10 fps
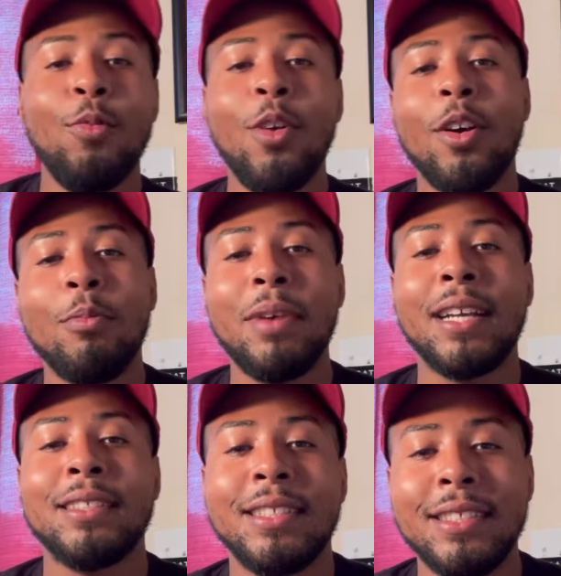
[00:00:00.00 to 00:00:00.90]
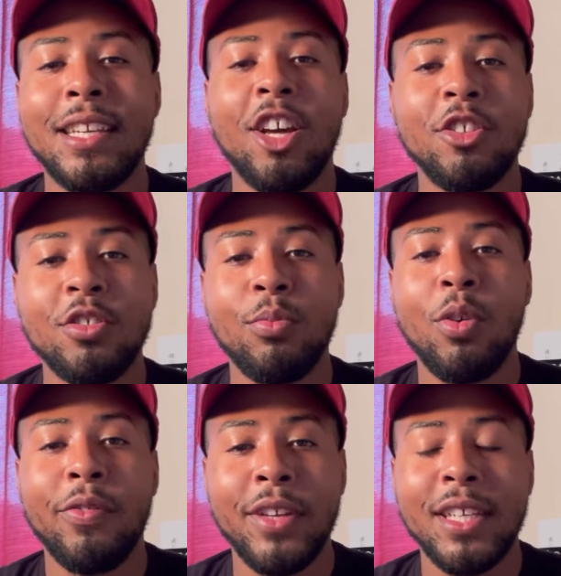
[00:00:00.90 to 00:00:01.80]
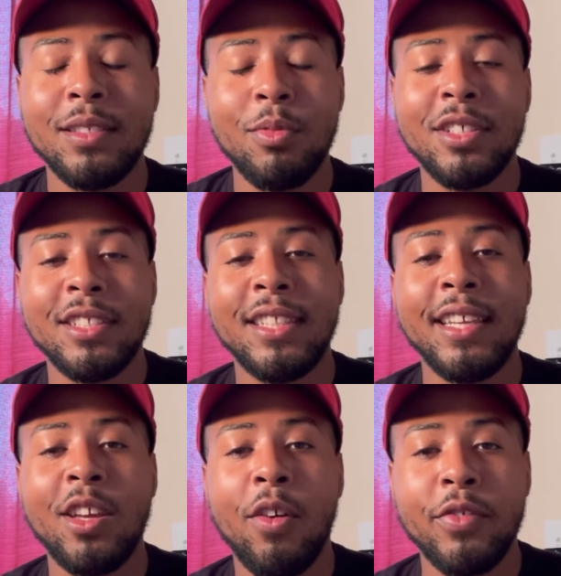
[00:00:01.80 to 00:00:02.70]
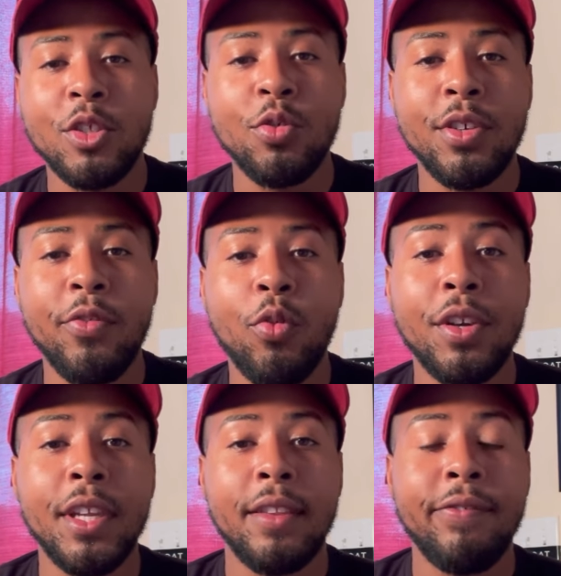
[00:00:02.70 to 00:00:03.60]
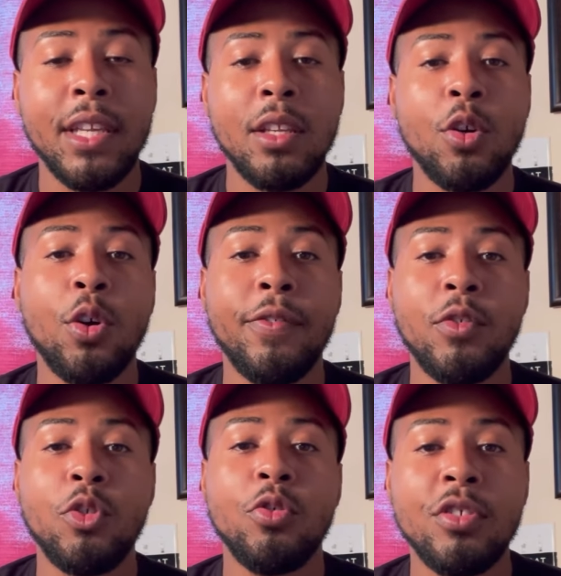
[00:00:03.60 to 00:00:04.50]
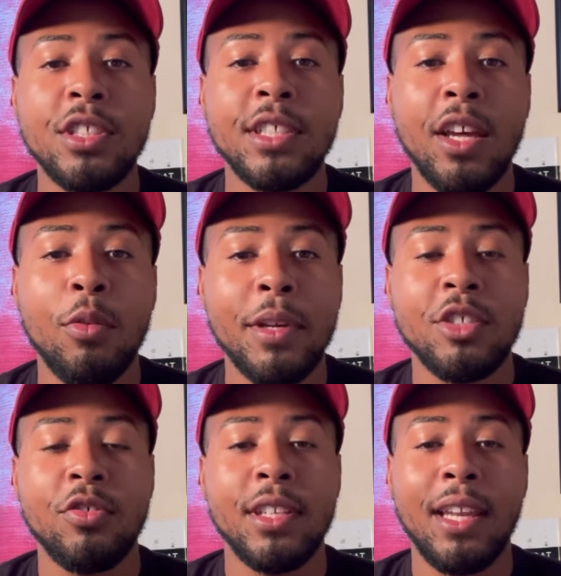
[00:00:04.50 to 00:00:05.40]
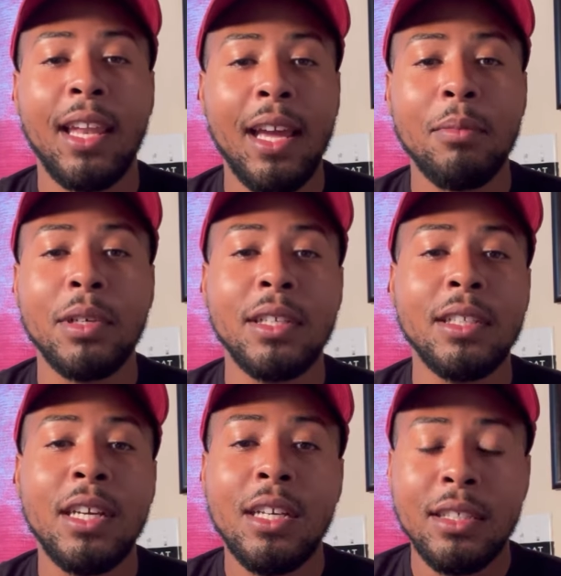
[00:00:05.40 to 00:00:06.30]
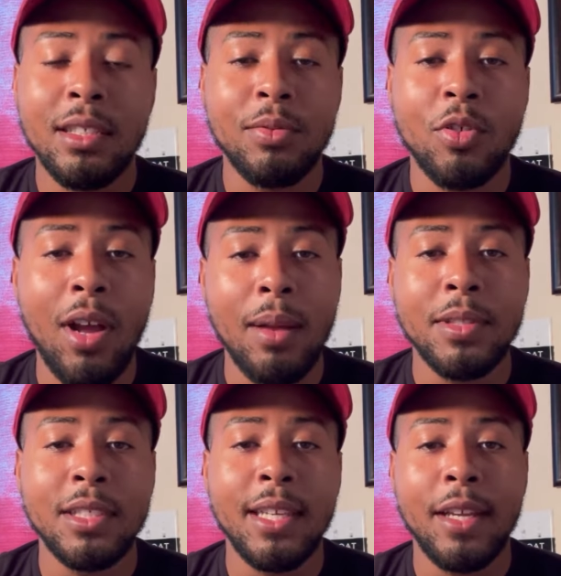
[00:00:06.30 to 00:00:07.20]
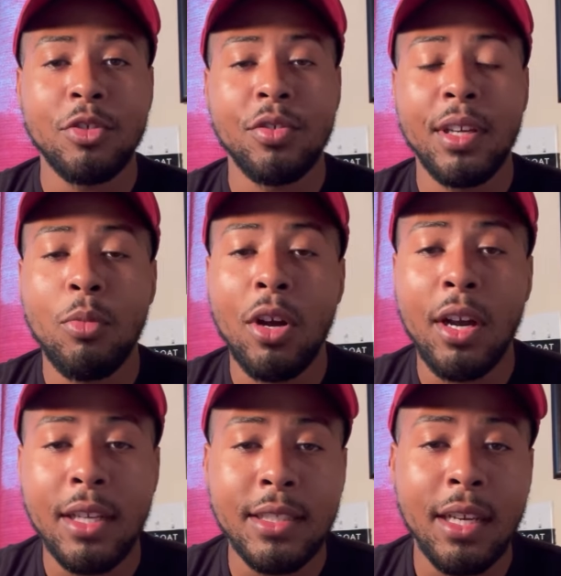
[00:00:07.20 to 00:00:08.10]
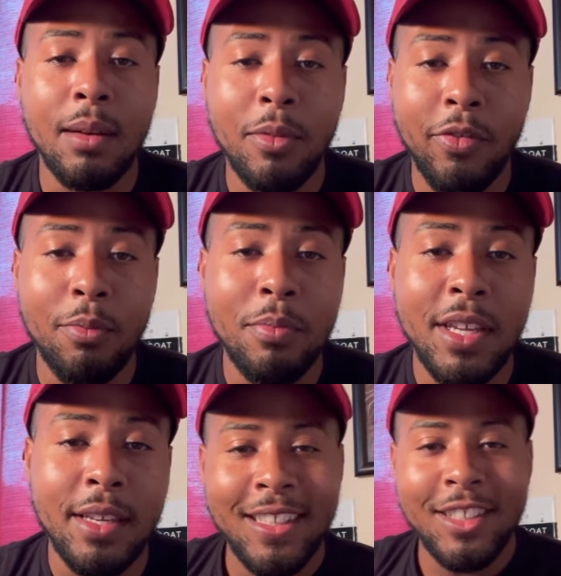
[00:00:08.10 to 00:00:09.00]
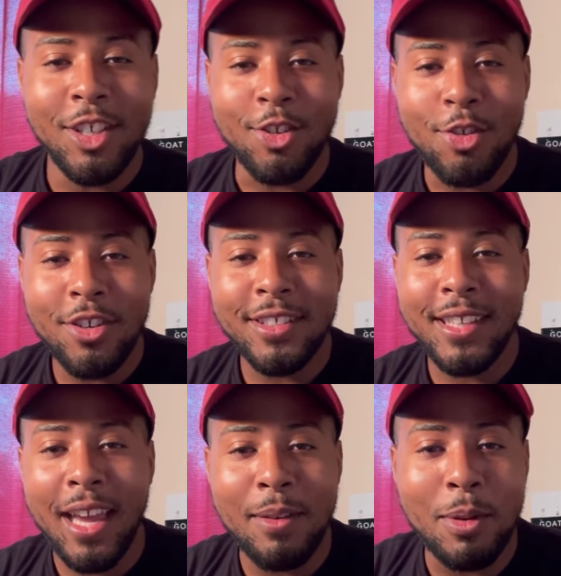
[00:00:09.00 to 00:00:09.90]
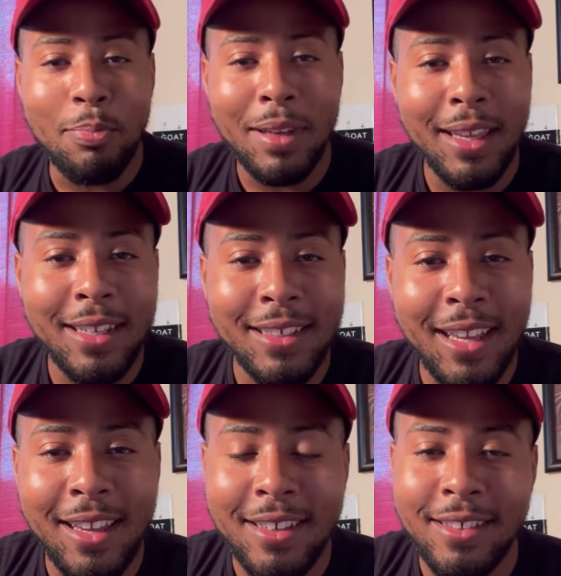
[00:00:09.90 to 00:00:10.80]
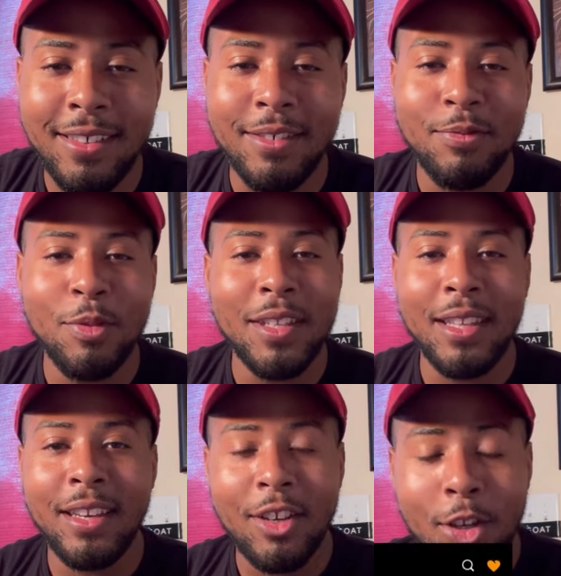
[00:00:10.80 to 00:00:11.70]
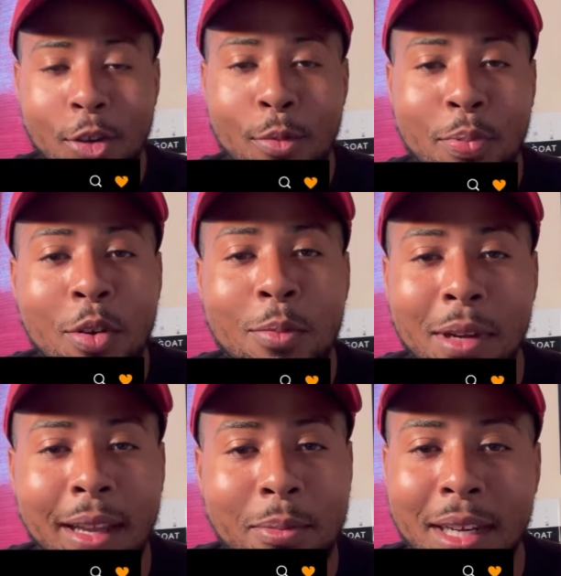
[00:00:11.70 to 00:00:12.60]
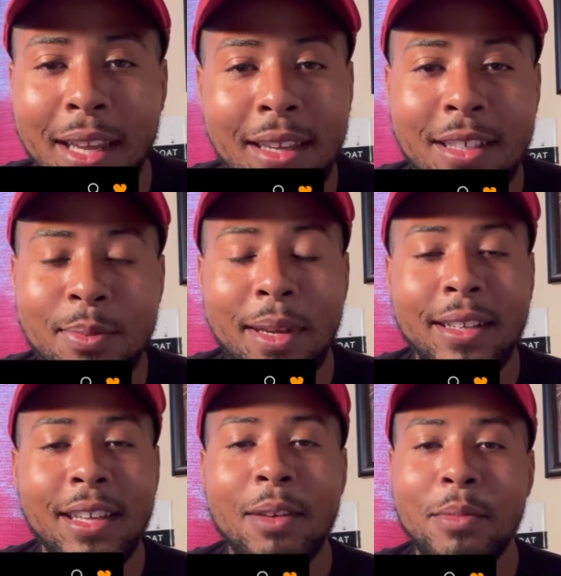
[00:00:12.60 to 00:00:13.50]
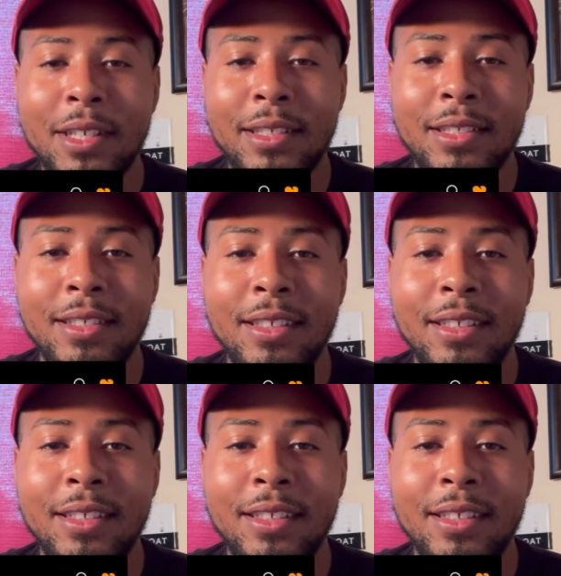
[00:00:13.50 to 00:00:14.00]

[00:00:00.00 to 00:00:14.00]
Welcome back to the channel. It's your boy Finesse Monster. Thank y'all for tuning in for another video. If you're new to this channel, make sure you hit the like button, subscribe to the channel so you get more content coming from me. The crooks came to play today, huh? We needed a little pullback, but I ain't expect that much.